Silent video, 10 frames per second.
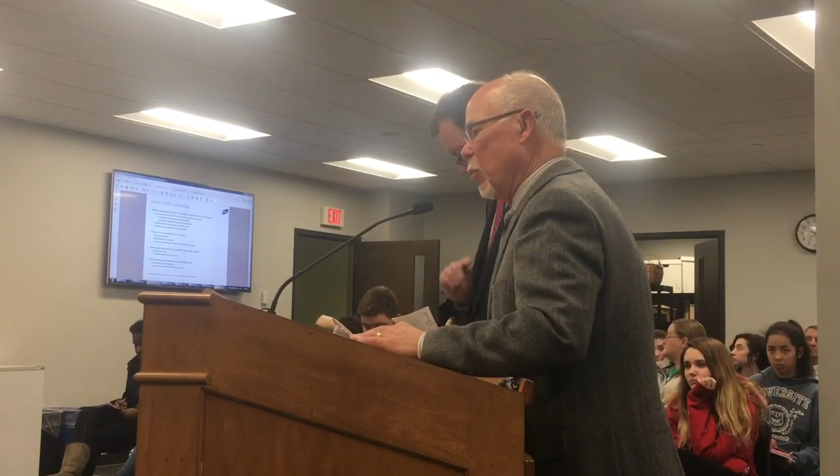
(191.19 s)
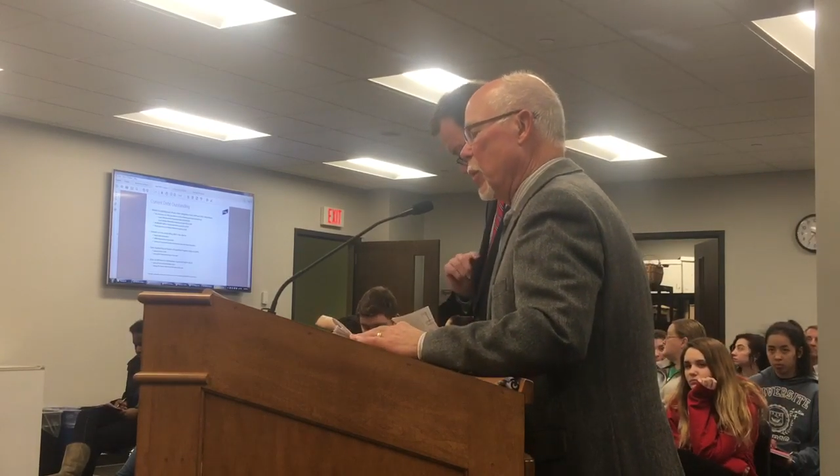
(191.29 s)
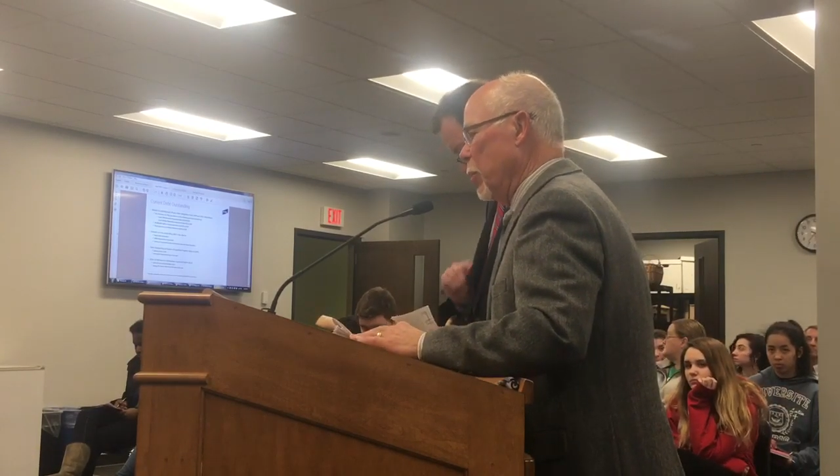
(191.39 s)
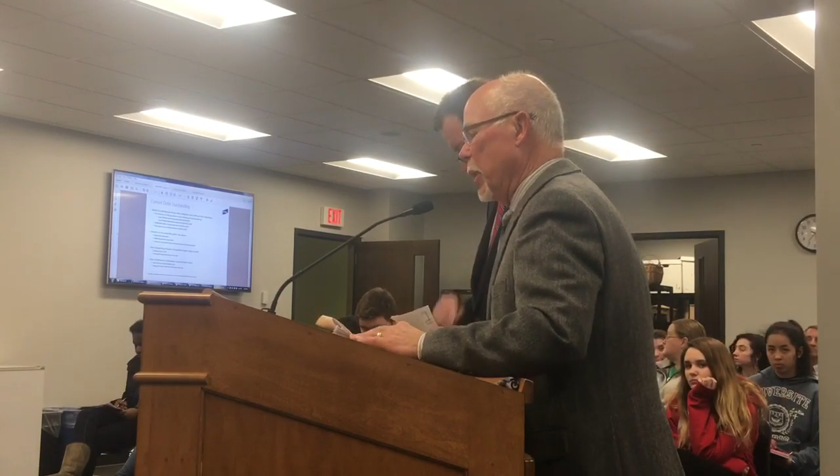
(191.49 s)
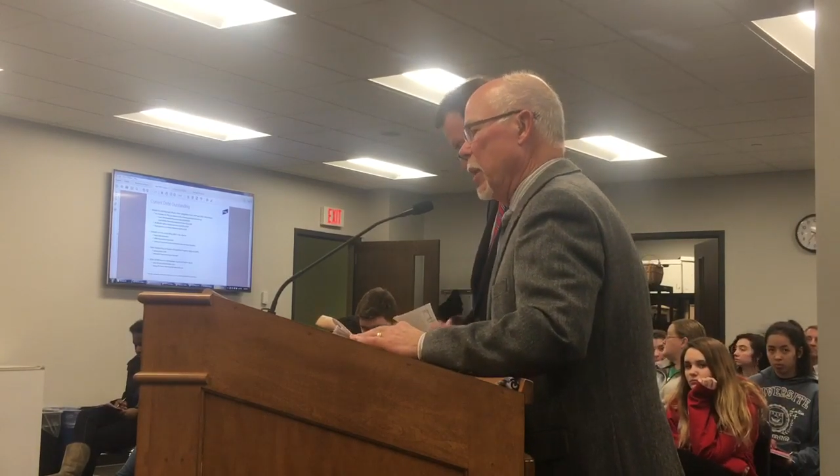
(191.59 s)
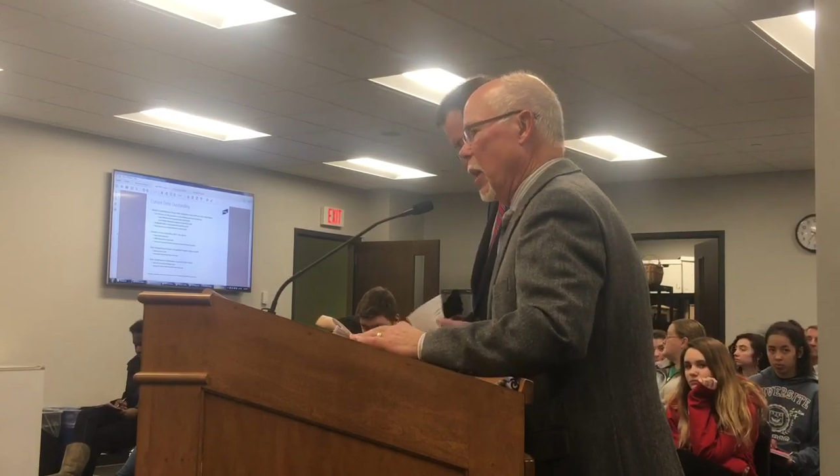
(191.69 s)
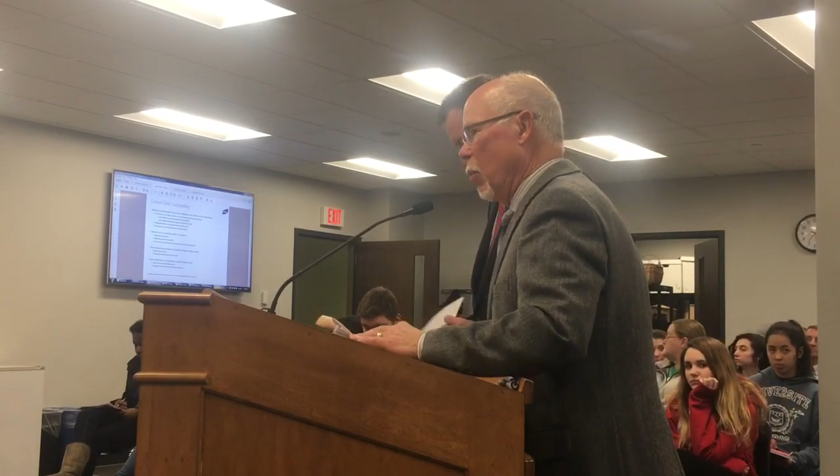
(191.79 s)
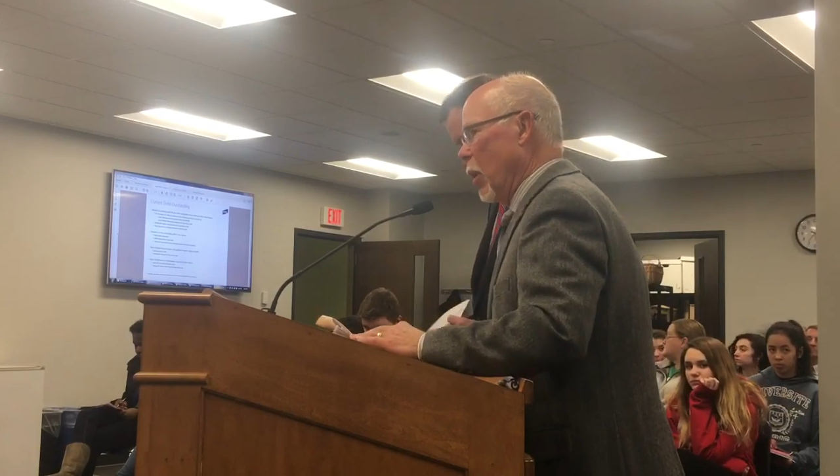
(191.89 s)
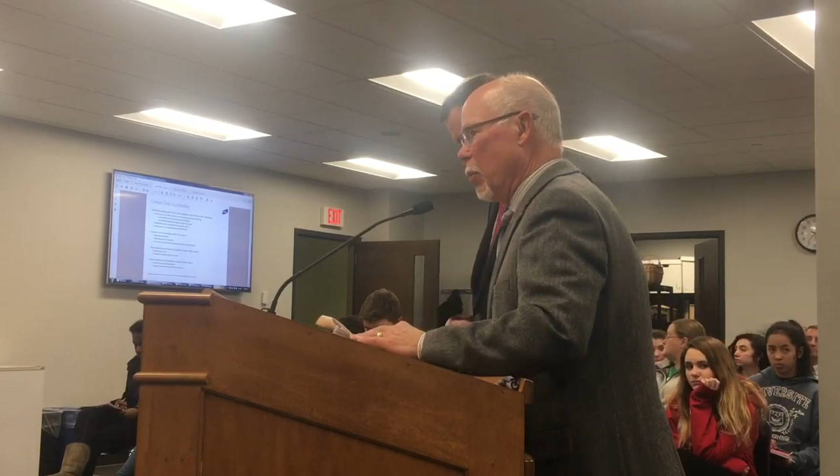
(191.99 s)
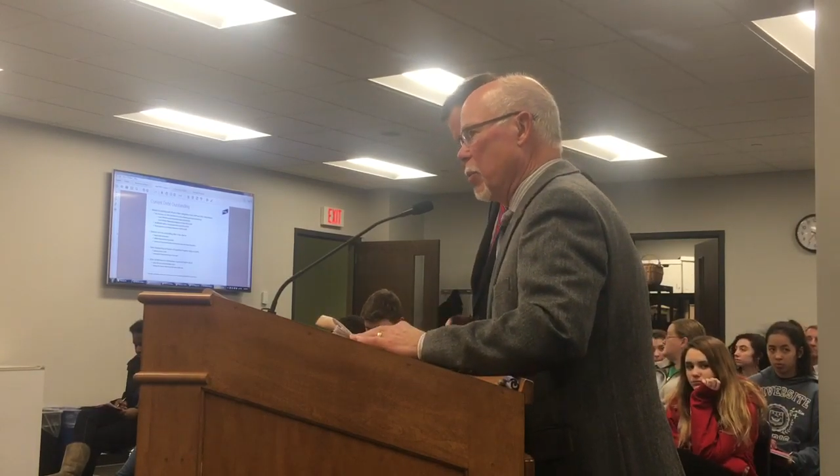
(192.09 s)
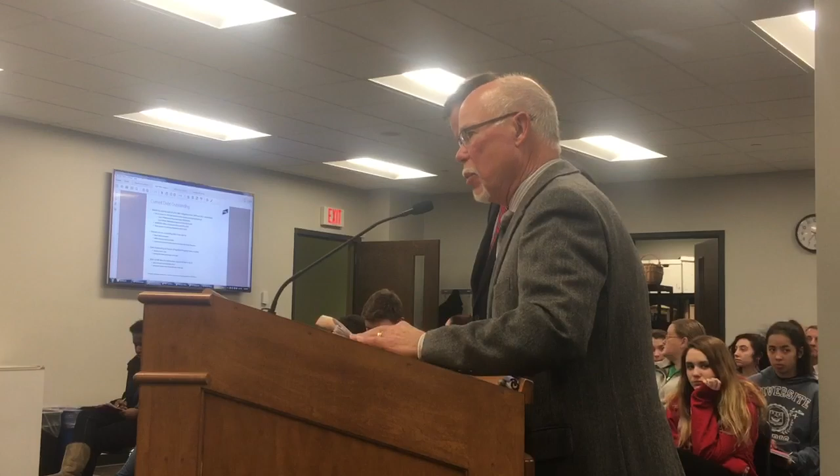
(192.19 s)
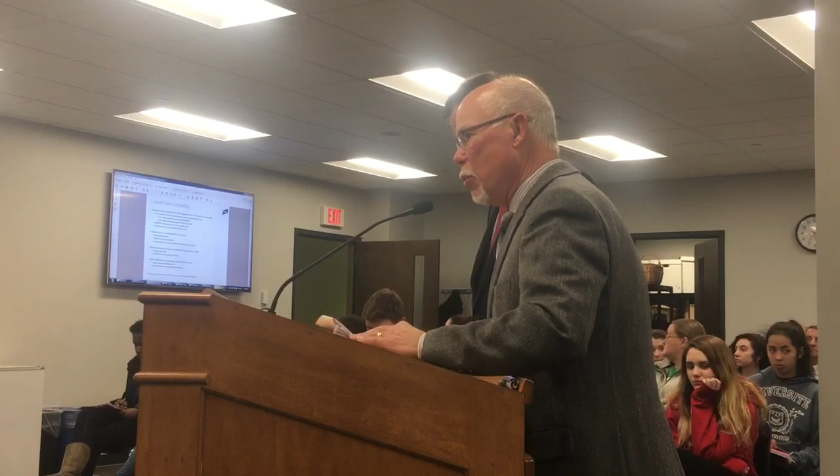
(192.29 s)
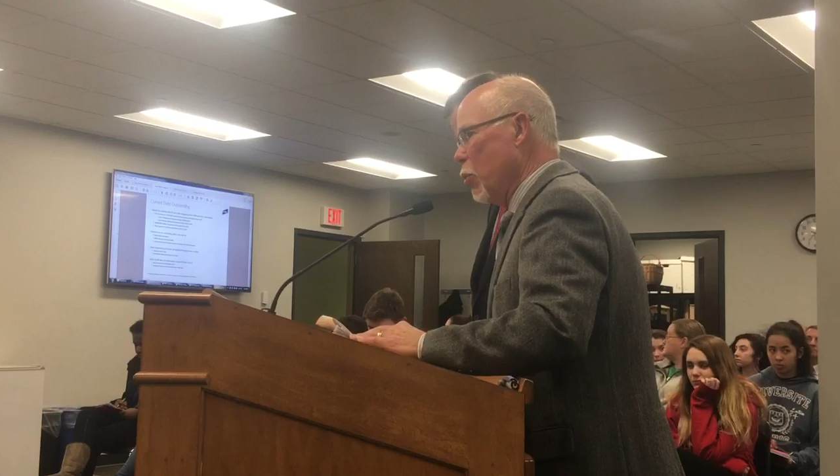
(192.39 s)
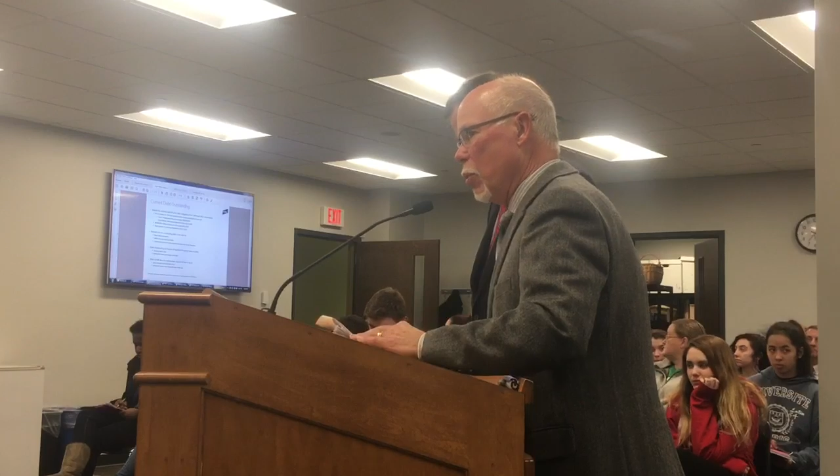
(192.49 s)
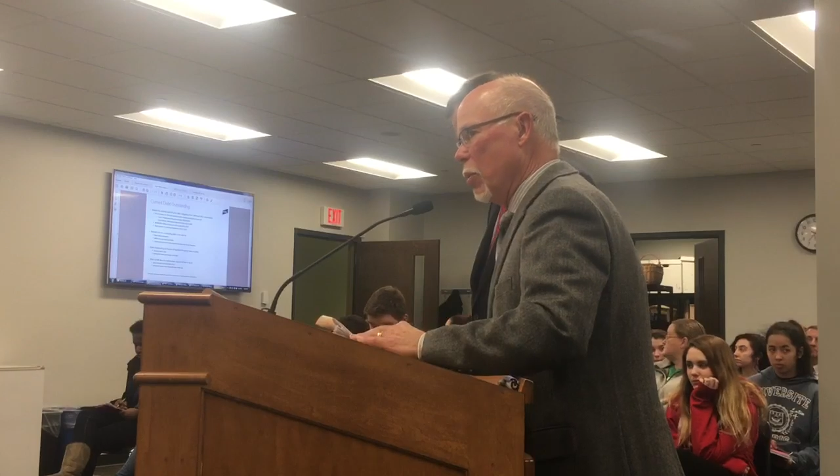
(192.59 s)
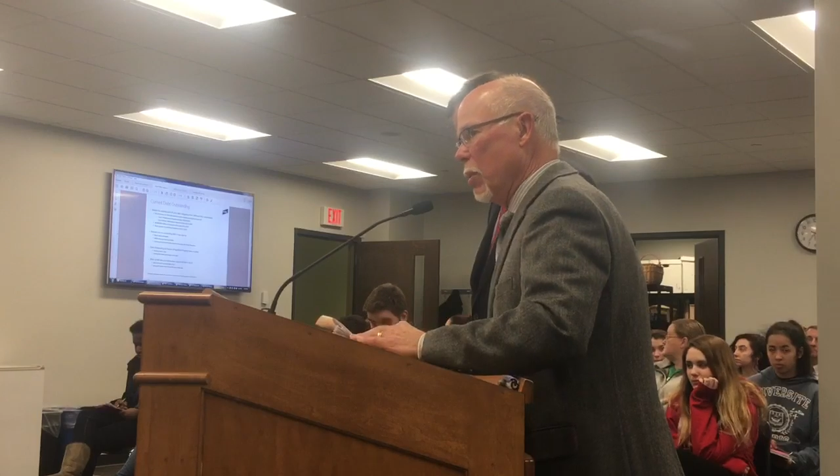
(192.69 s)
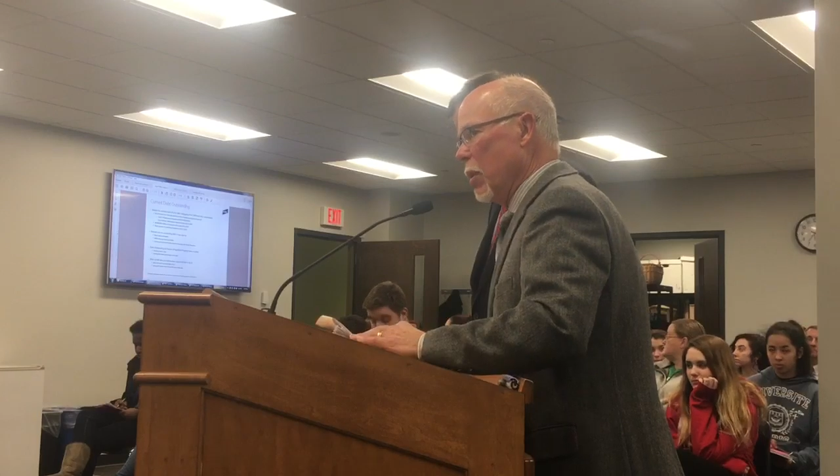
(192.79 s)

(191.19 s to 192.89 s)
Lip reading: would be around 2%.